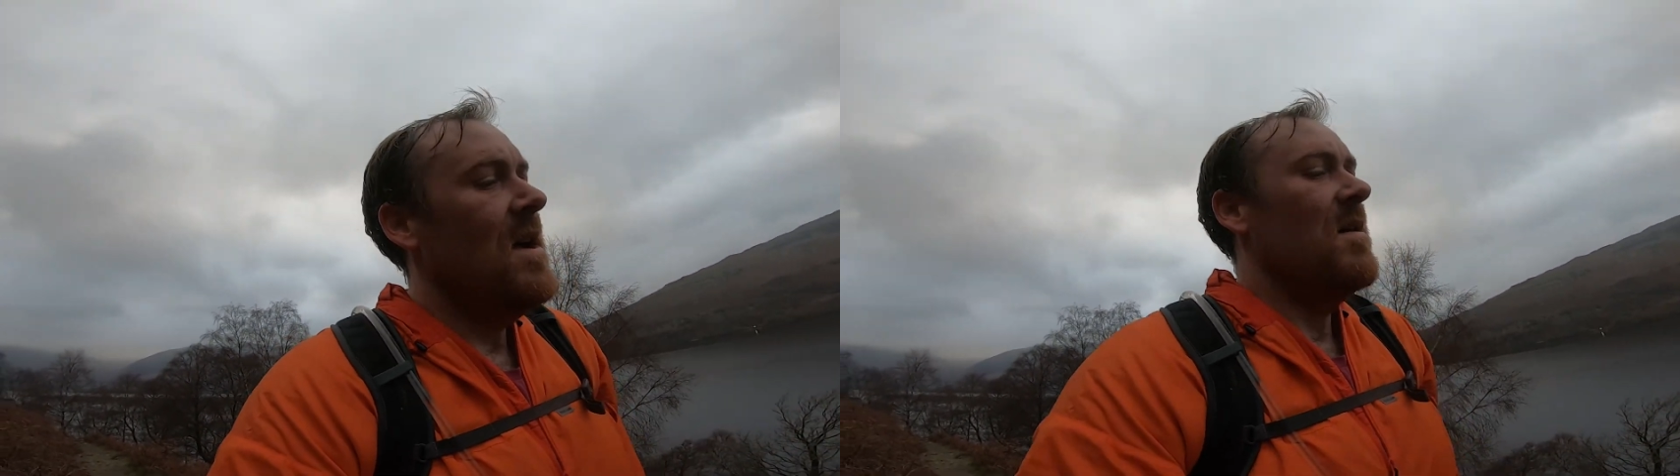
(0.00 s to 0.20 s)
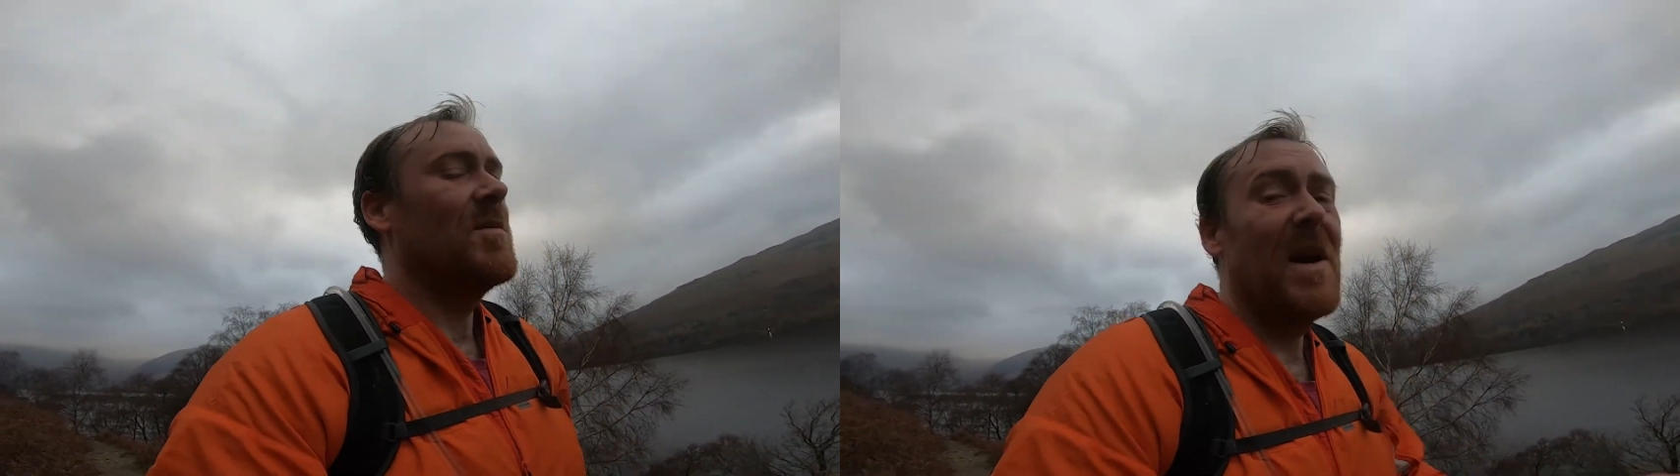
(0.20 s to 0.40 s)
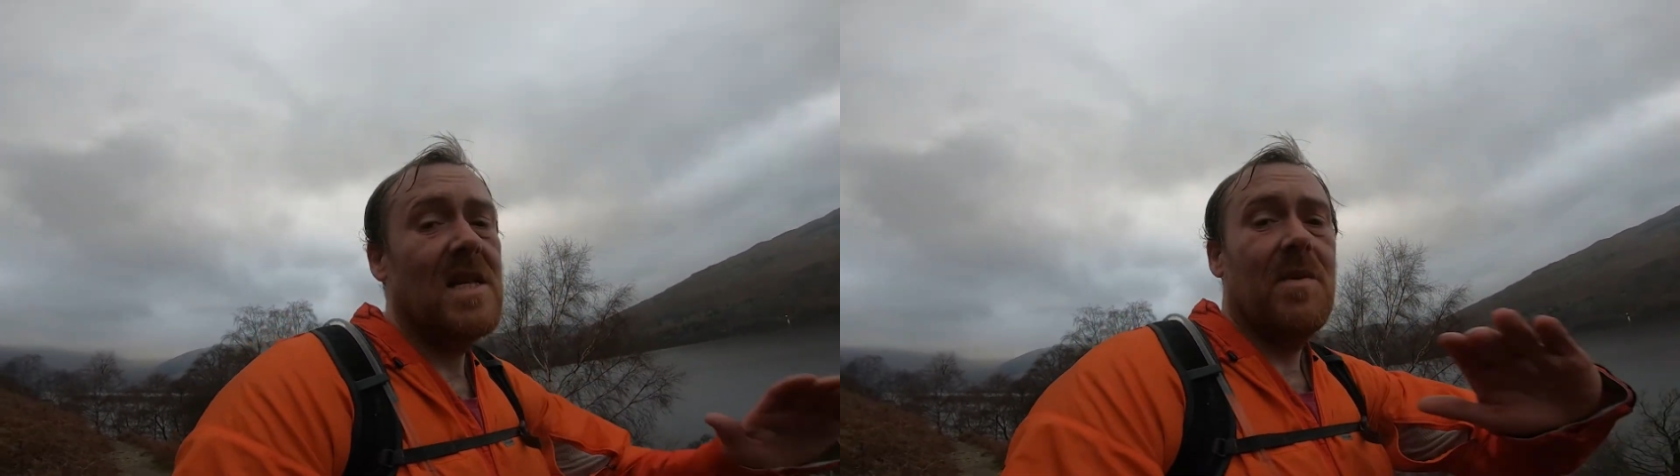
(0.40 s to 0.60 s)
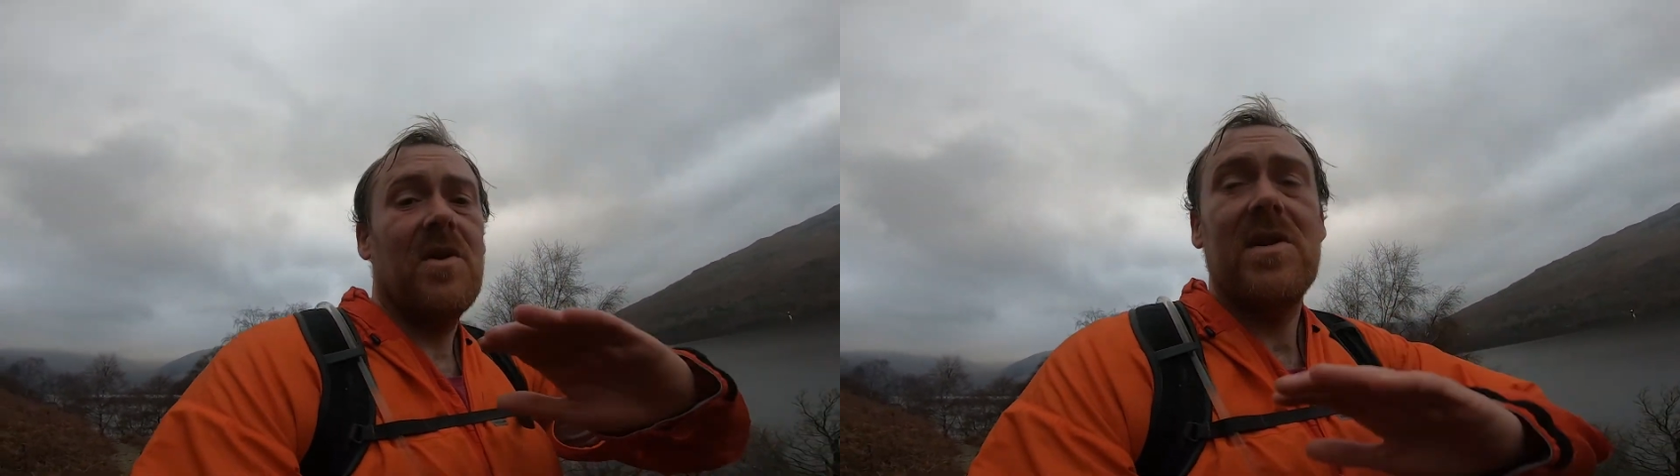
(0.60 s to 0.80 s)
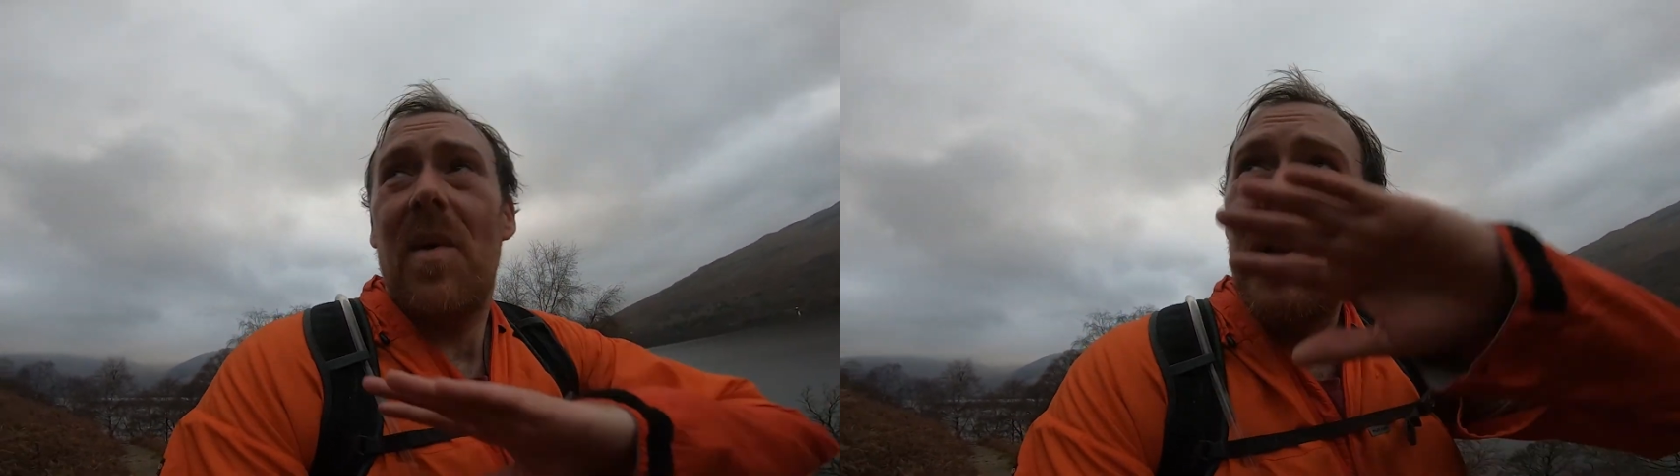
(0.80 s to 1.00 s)
It's basically
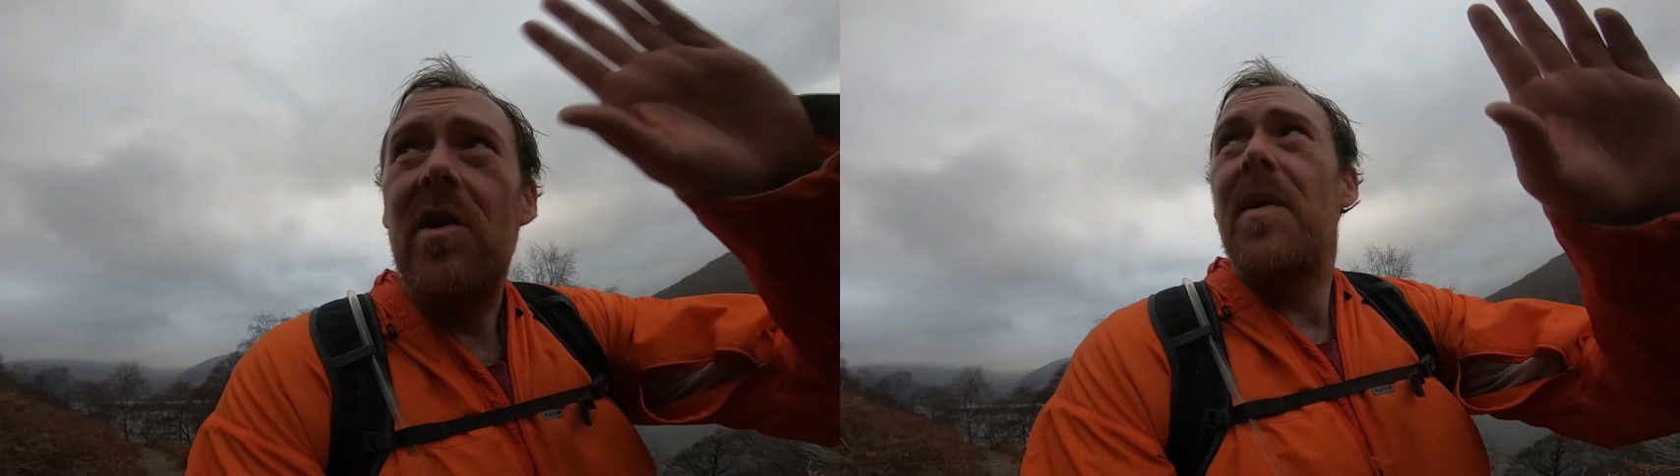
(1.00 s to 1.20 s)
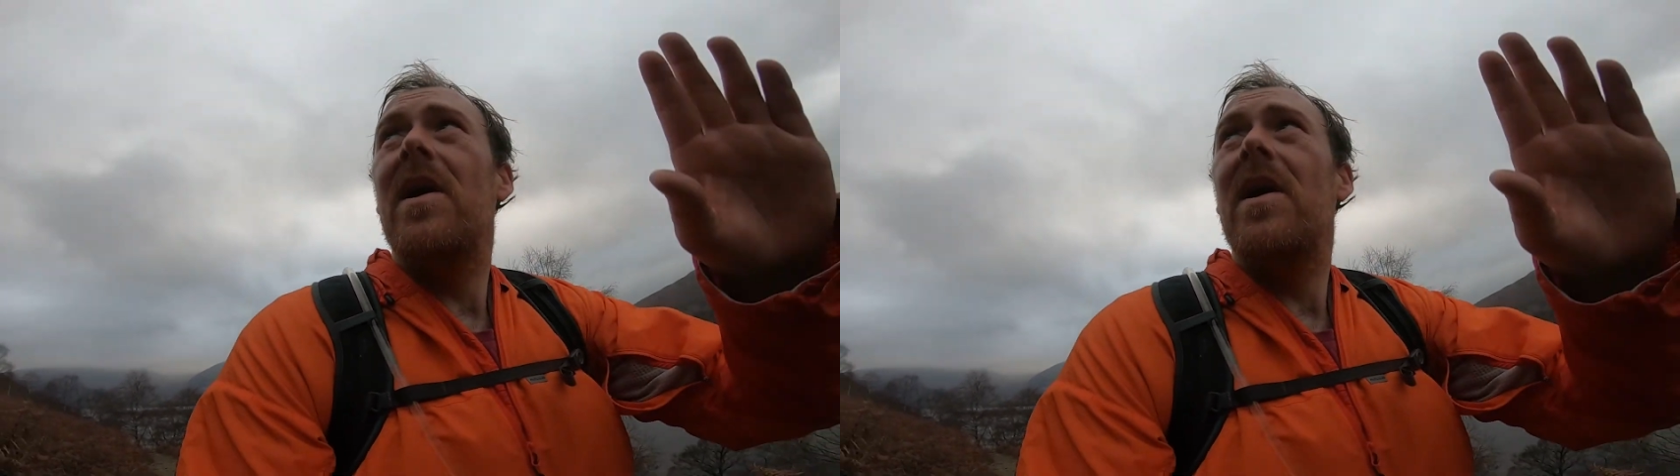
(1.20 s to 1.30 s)
because I went up